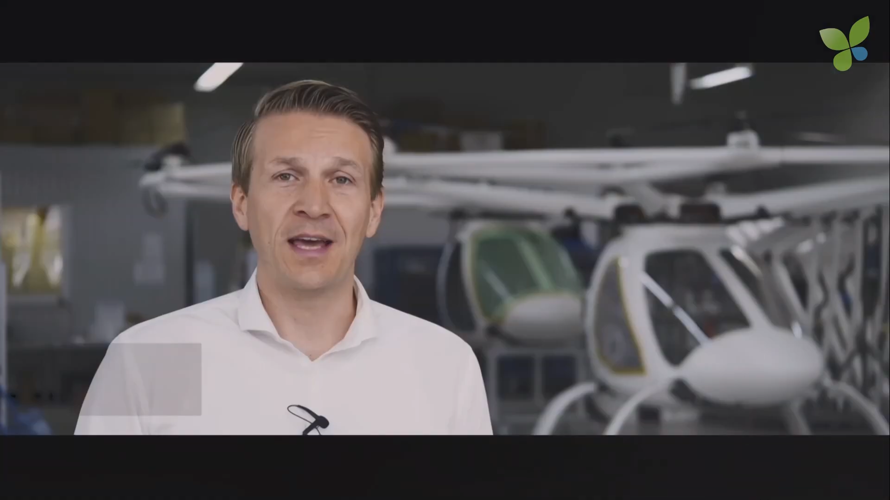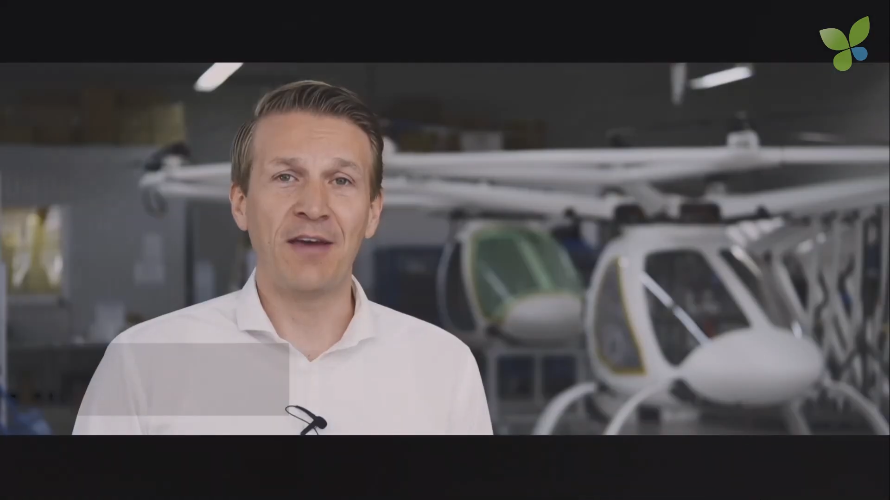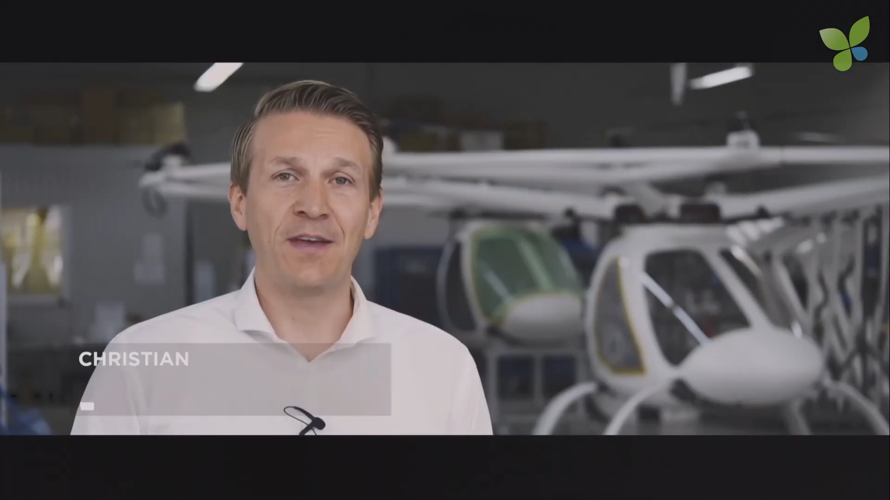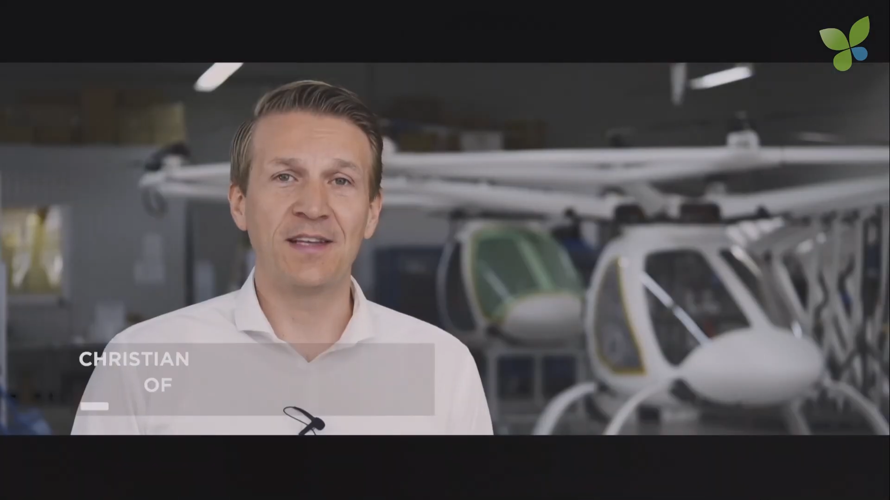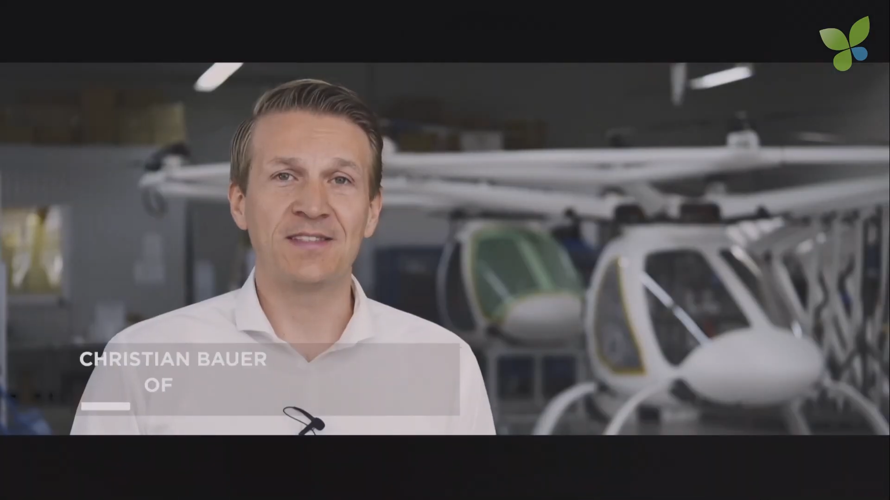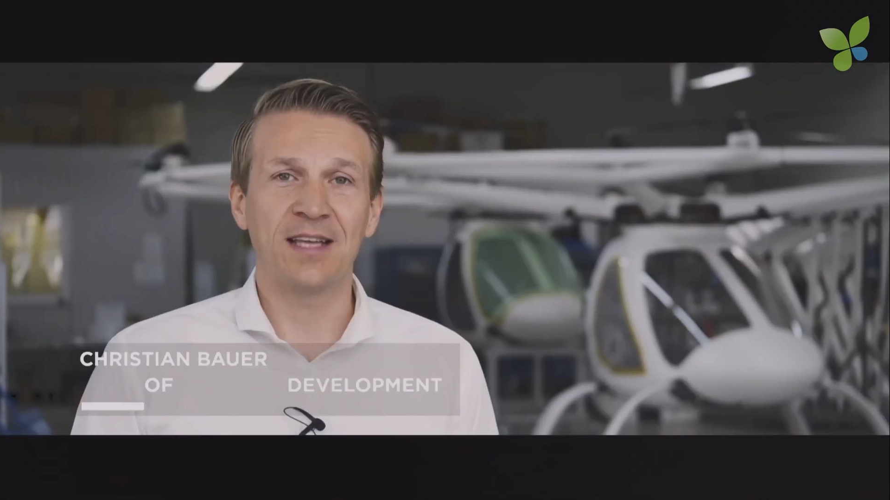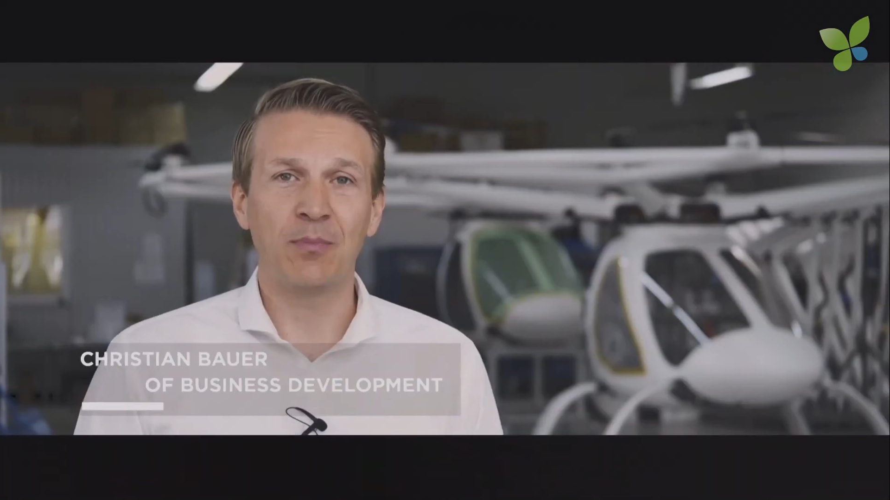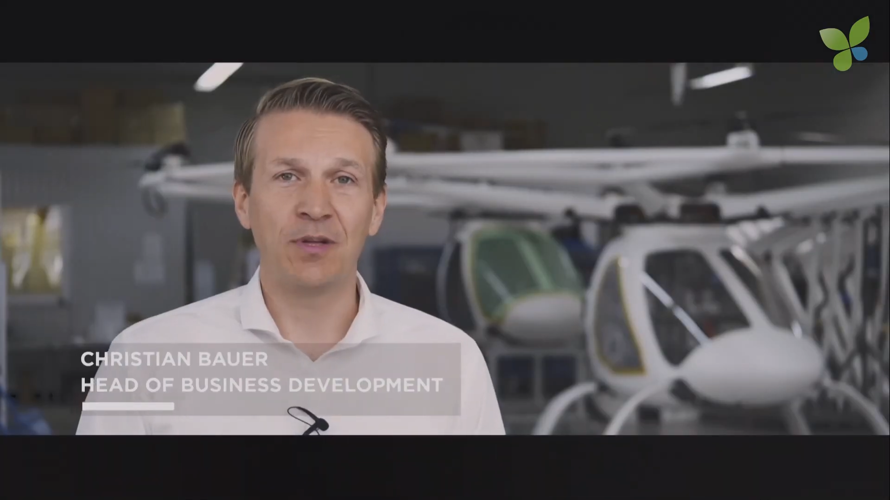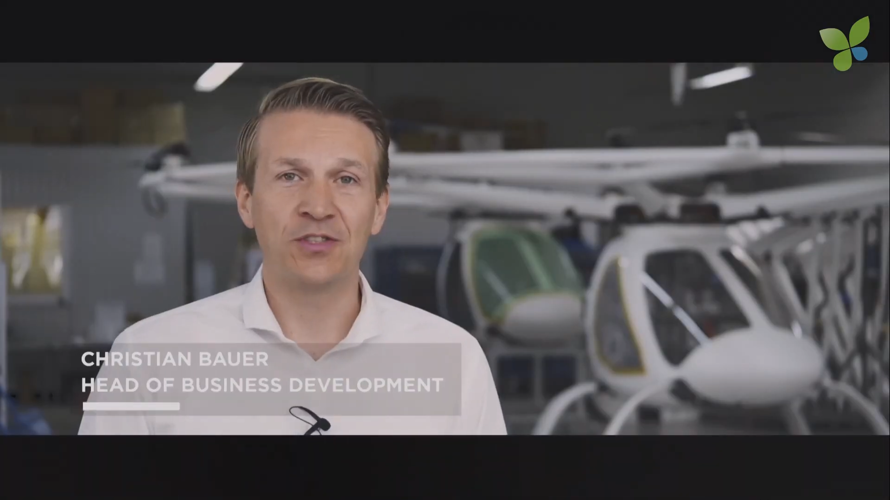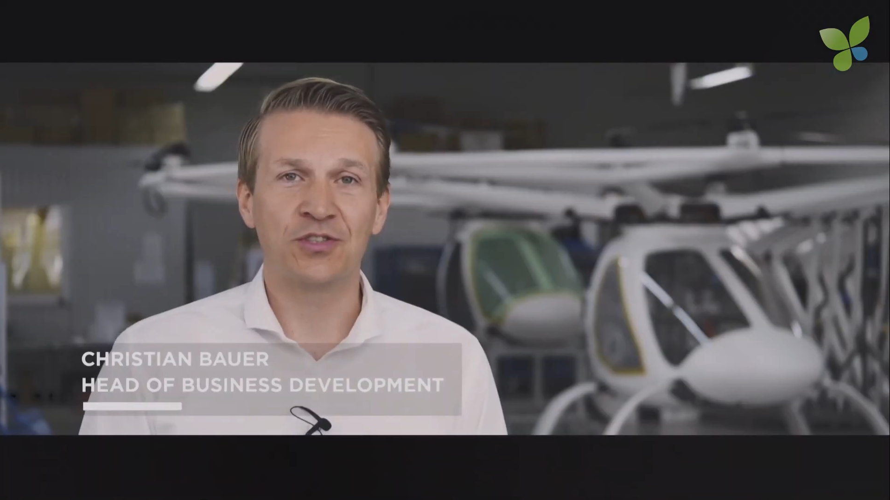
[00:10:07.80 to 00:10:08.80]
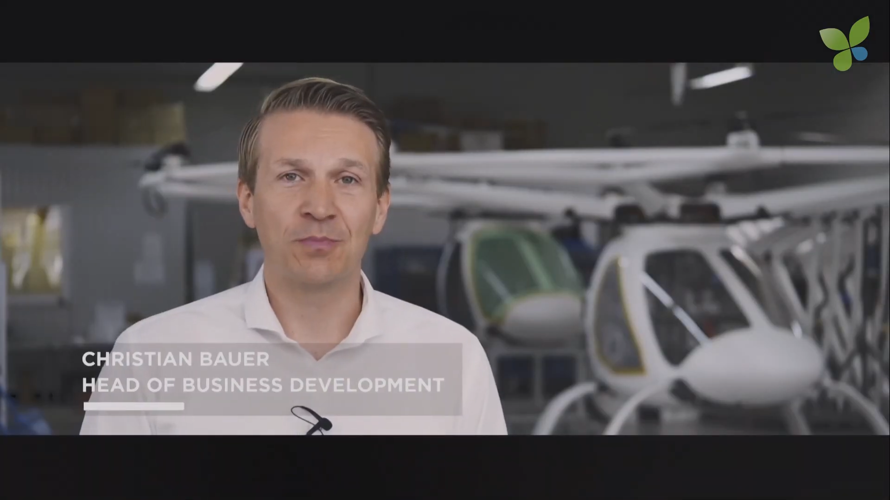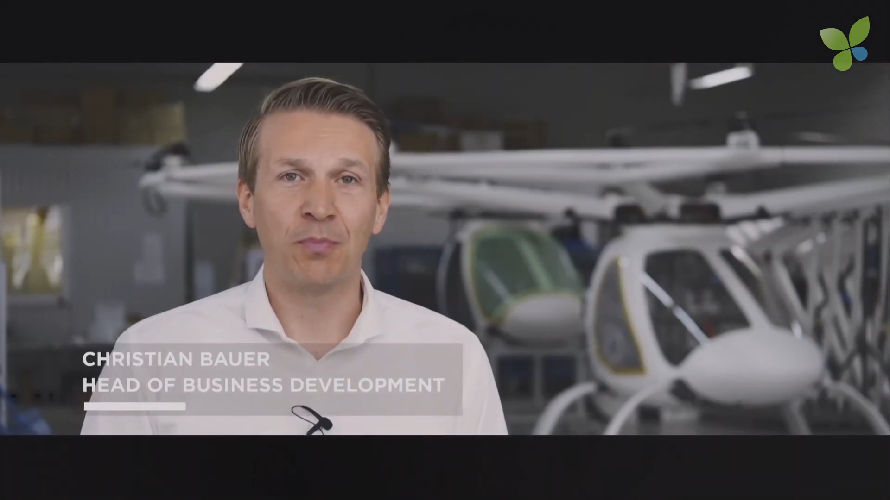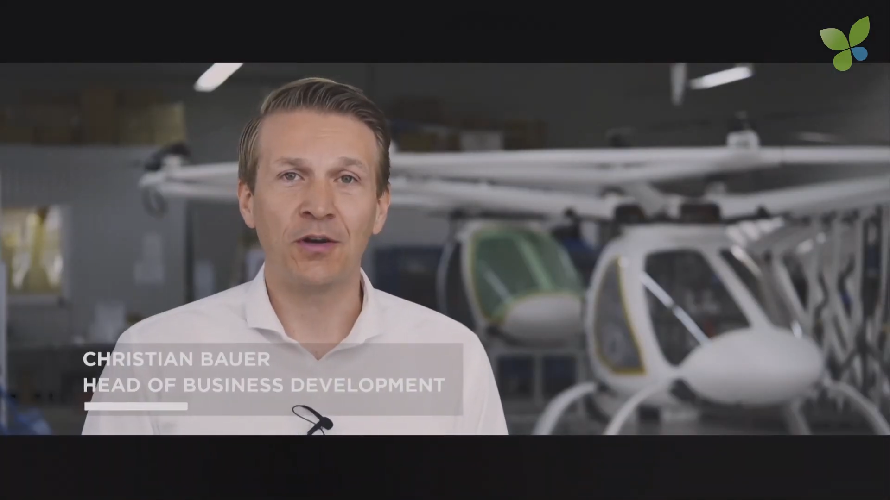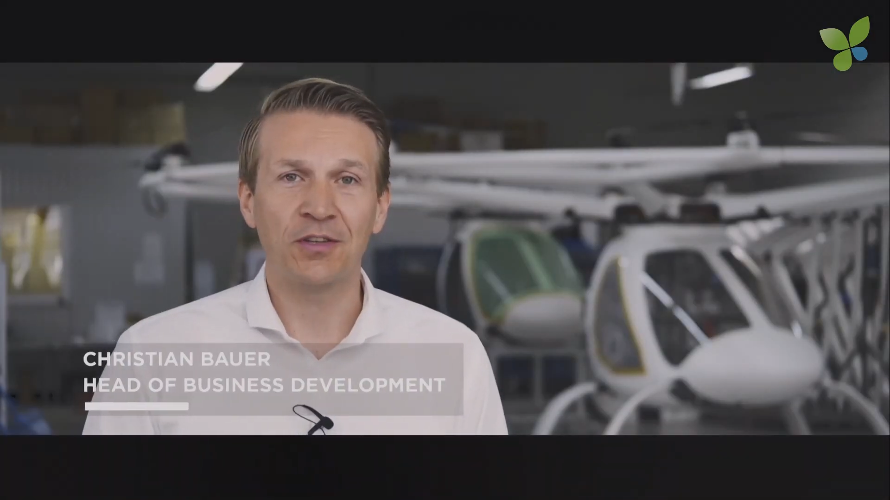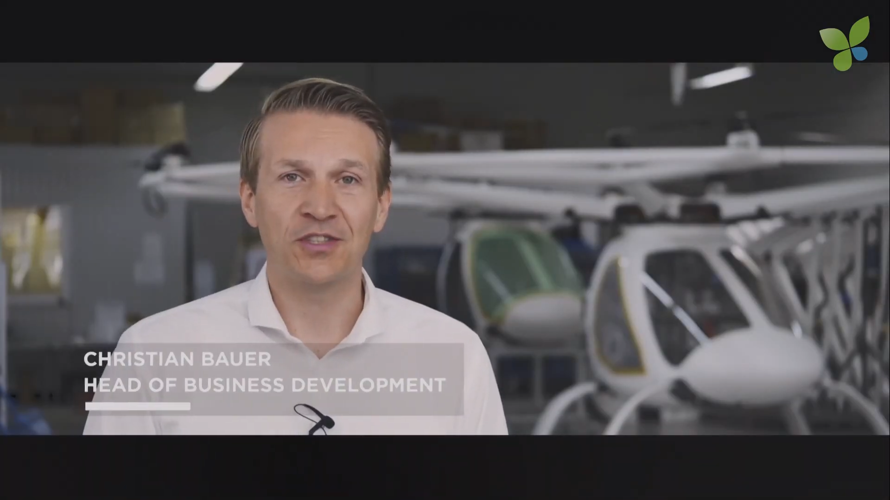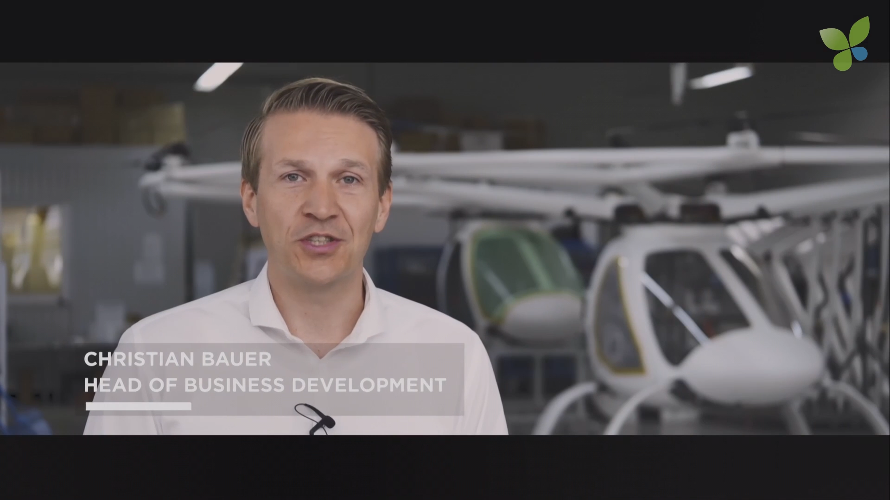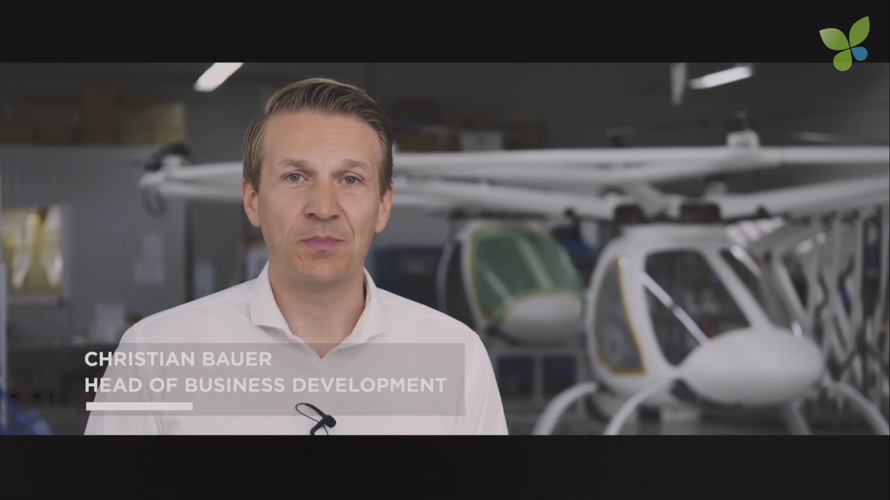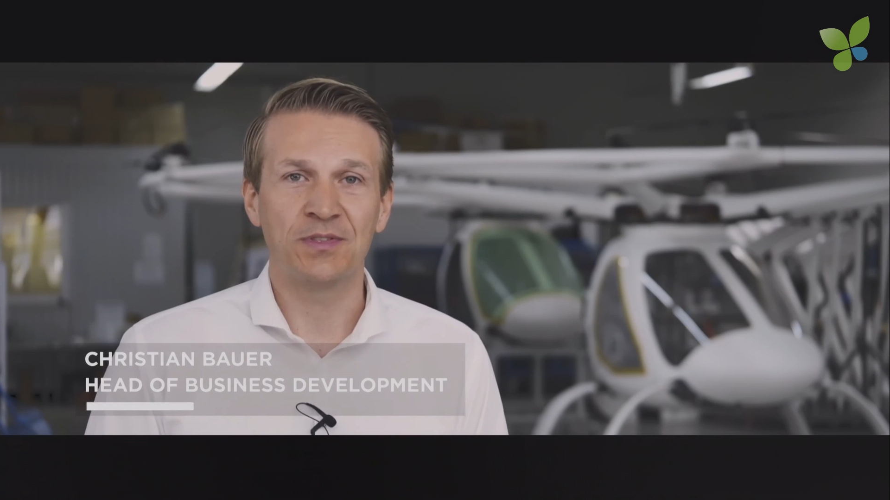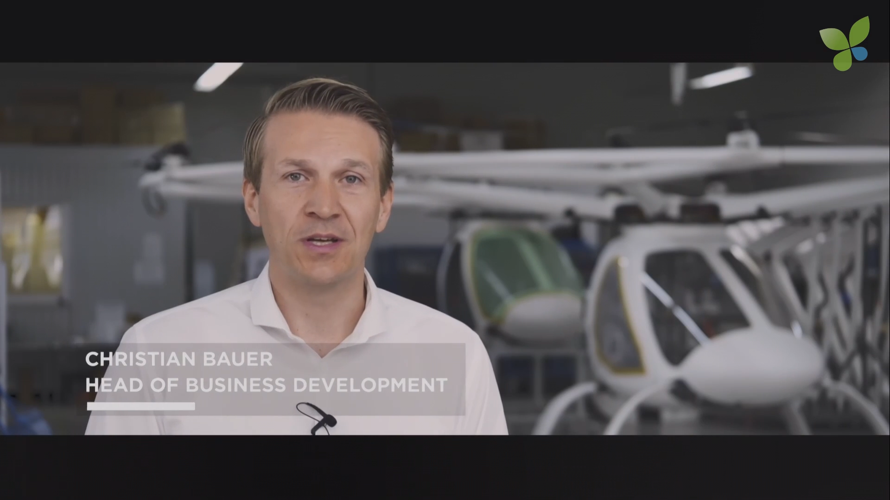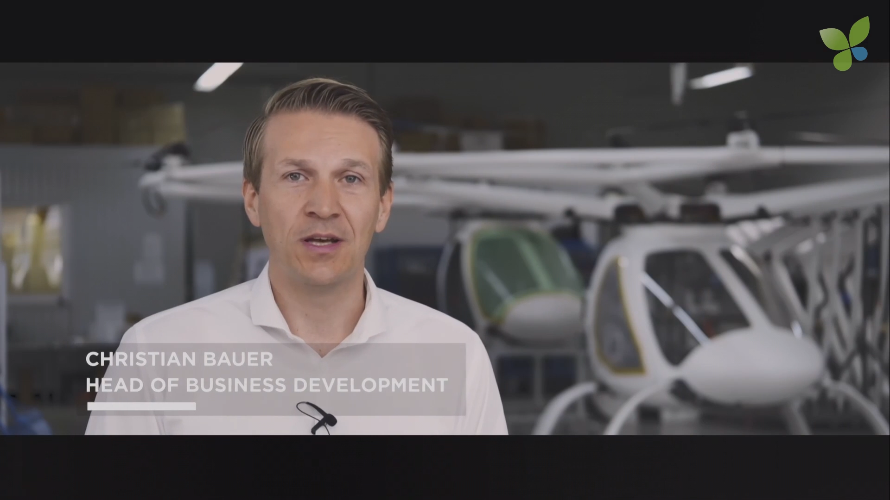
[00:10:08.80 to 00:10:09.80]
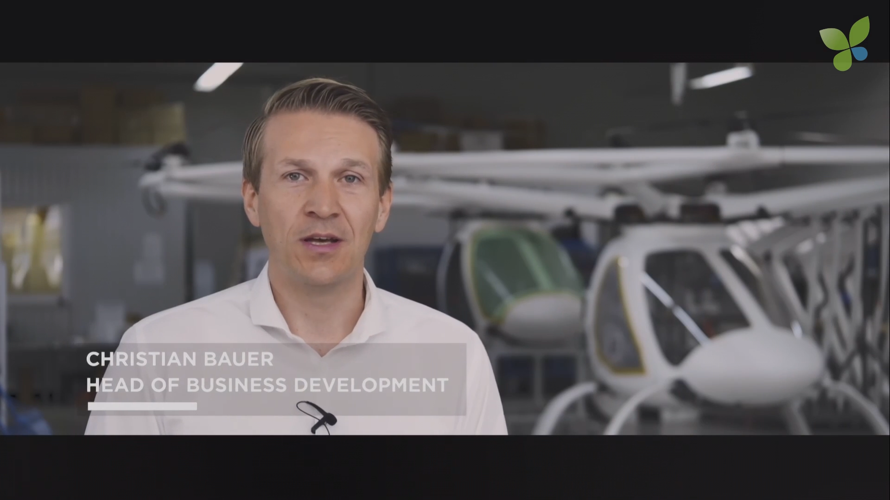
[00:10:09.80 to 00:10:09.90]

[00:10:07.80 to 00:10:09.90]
having established partnerships